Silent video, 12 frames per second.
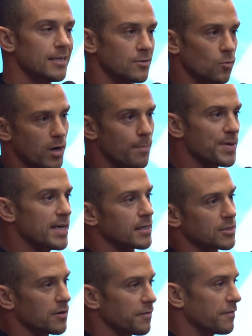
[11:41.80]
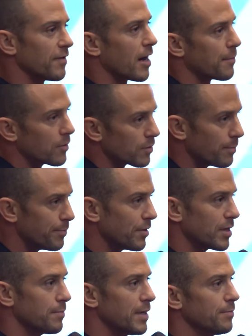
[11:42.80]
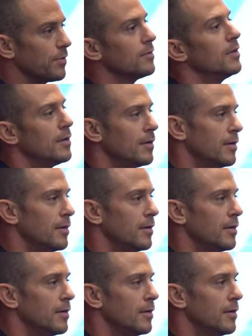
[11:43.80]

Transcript: doesn't want to be in a surf environment with a billion people.